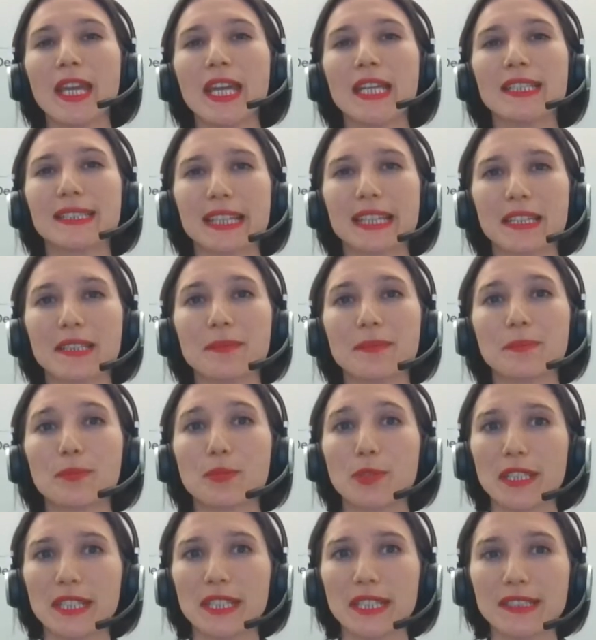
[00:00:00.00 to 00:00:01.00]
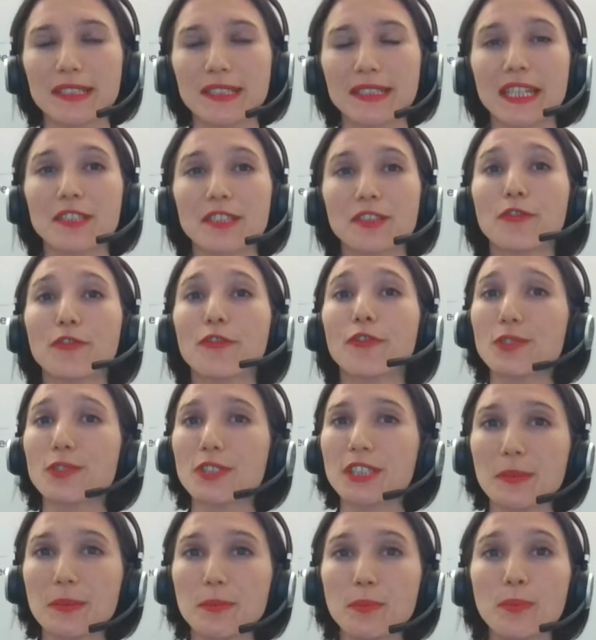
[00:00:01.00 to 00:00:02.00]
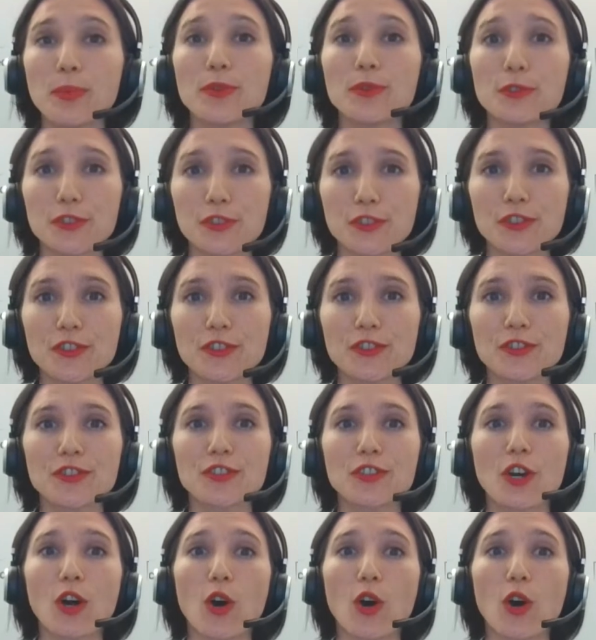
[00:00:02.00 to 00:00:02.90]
that predicts that 40%